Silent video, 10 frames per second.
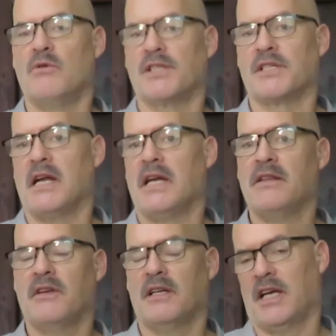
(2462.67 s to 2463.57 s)
wasn't
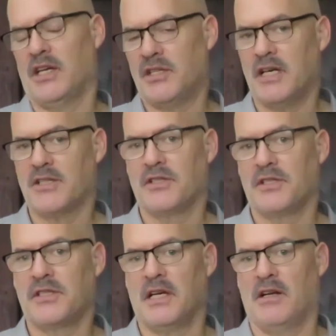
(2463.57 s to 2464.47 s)
anything that could touch
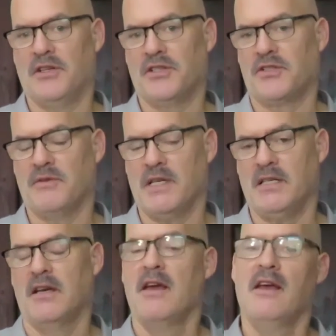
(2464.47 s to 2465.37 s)
this thing on the street.